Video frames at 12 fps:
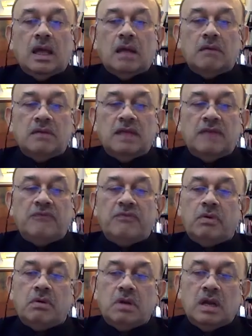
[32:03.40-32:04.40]

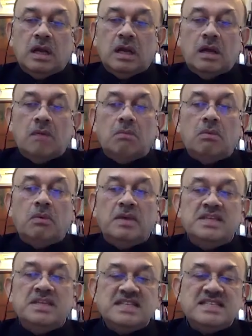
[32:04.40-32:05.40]
Therefore,
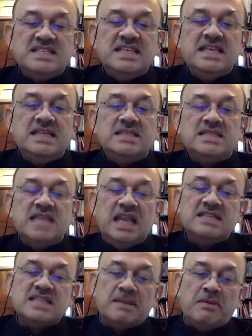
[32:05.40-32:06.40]
ONGC
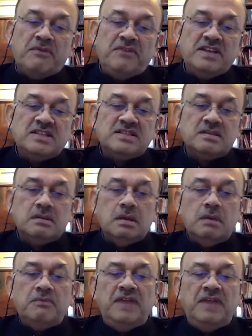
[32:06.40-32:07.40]
selling some of its
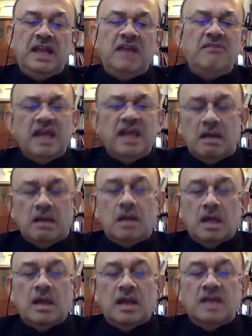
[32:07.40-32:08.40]
field where
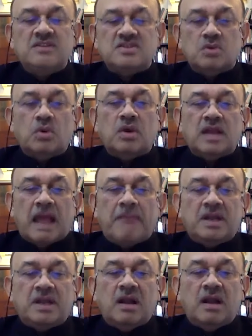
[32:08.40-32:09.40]
its own
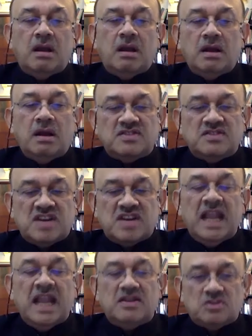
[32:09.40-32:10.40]
capital
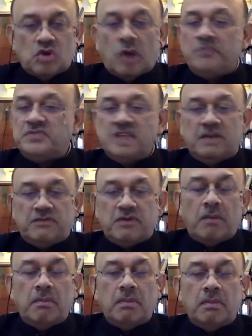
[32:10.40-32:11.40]
restraint stops it from
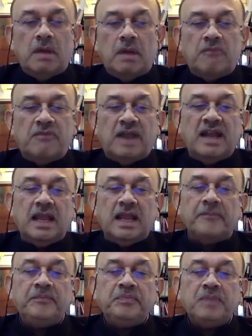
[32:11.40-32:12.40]

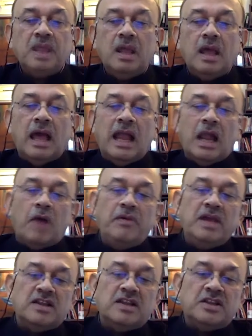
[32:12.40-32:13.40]
funding,
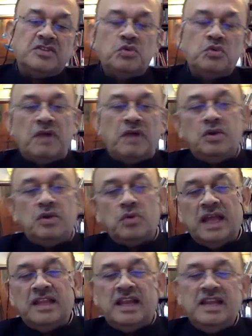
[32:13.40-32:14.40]
allowing others to fund
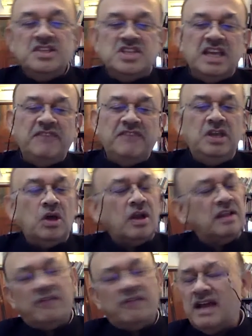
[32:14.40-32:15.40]
together in JV or
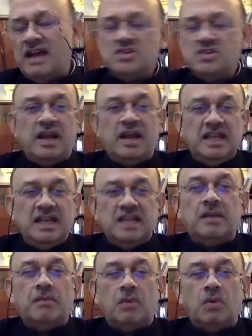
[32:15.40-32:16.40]
otherwise or any
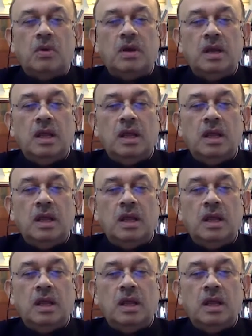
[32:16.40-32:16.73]
other mode,